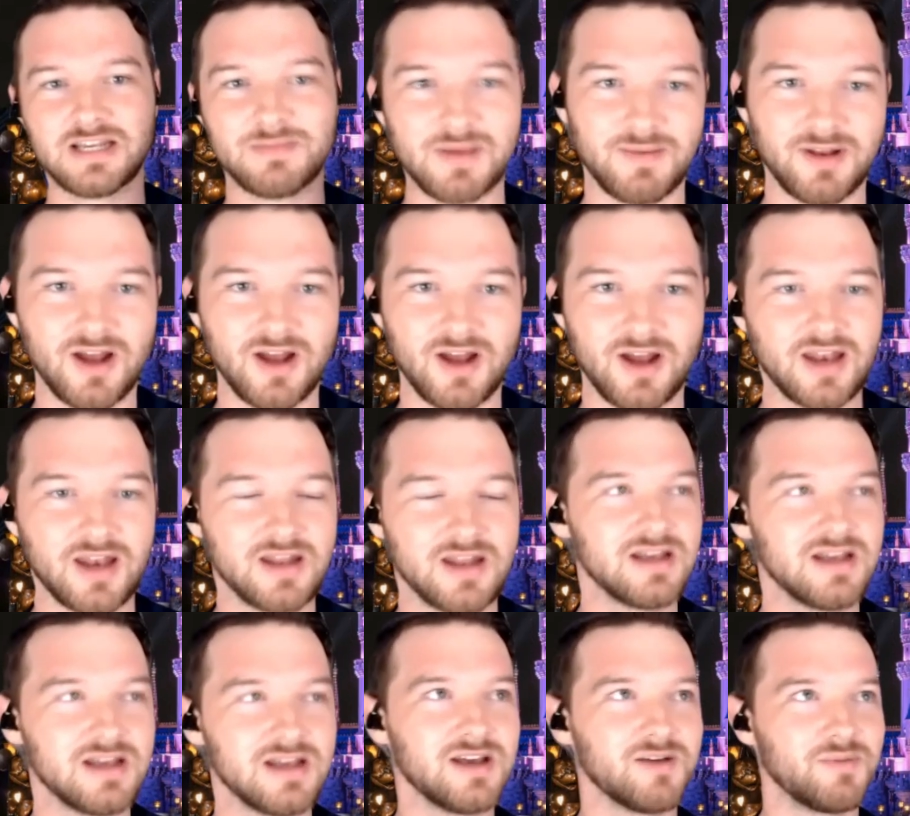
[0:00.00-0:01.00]
maybe not,
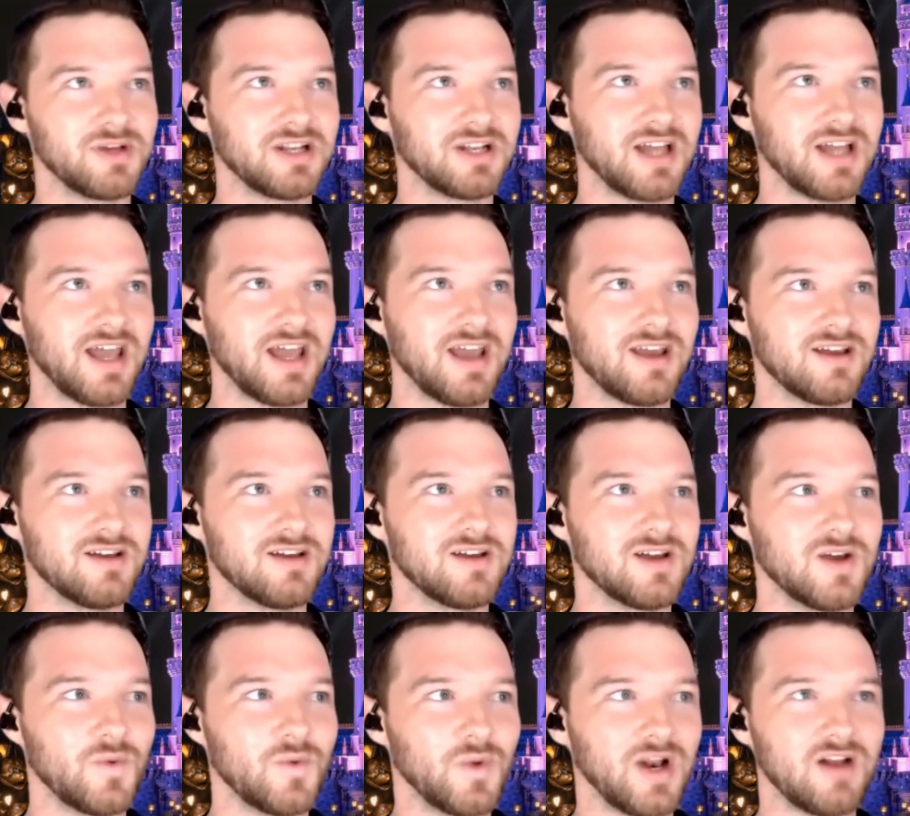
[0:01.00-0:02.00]
but mm-hmm. like
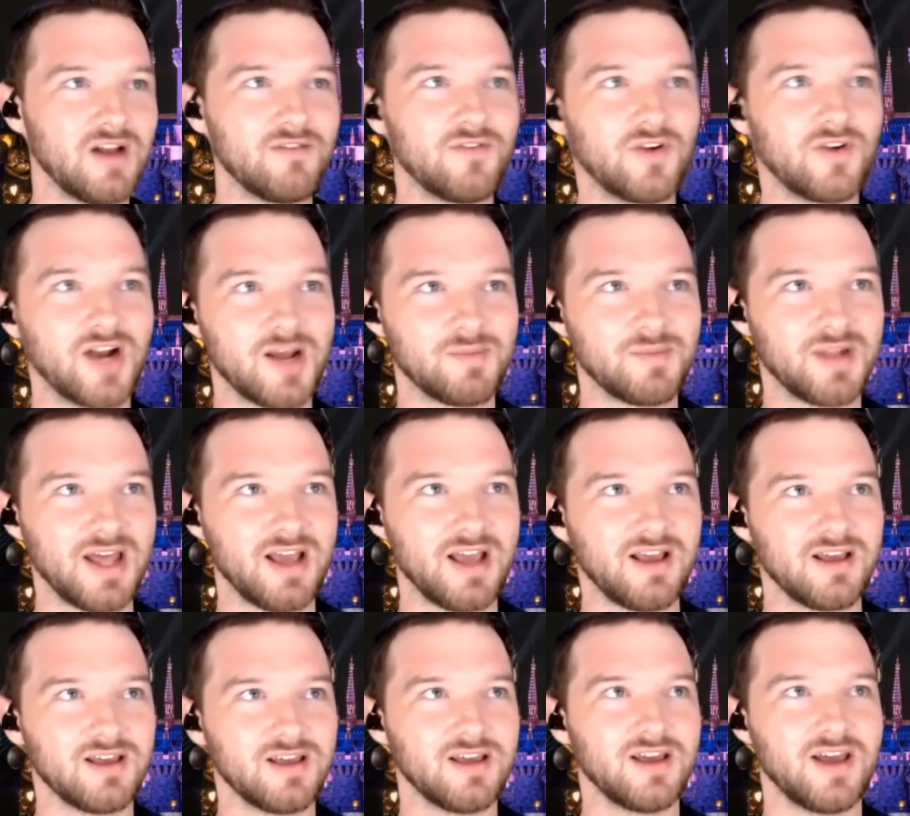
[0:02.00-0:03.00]
whenever I'm
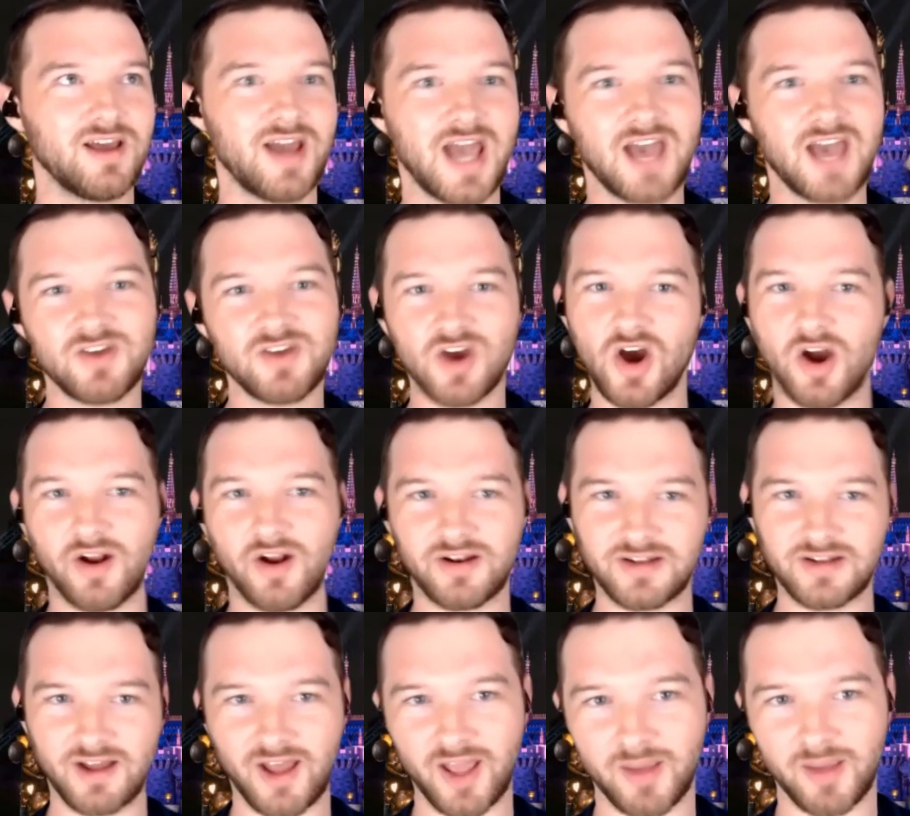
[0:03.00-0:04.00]
like having a
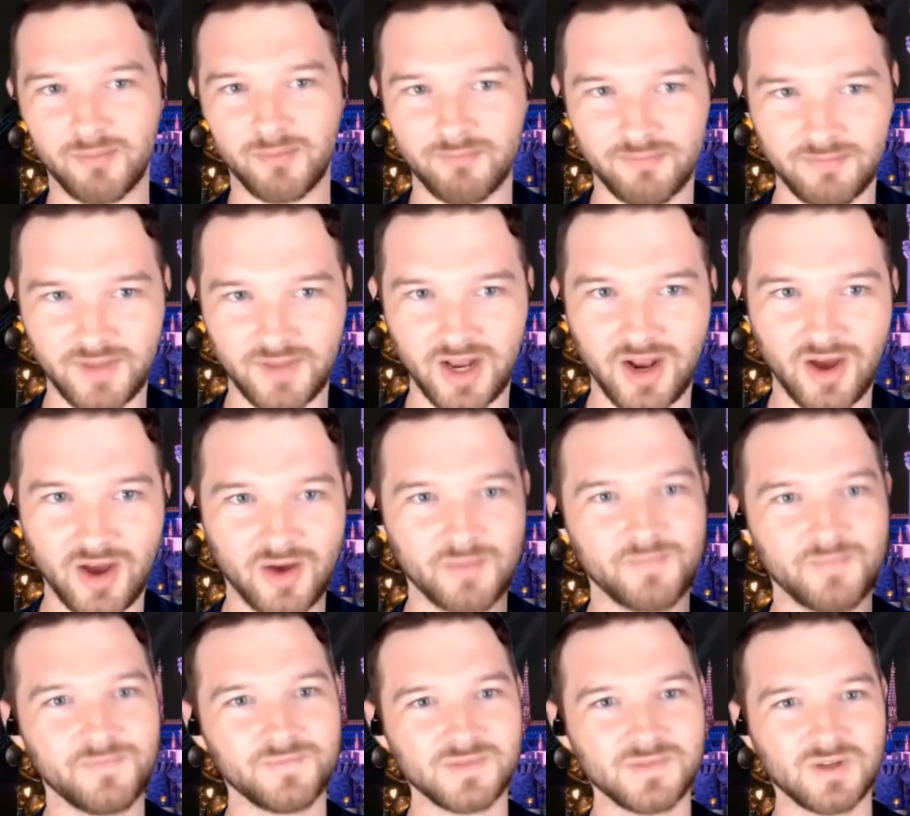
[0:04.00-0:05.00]
hard time, you know,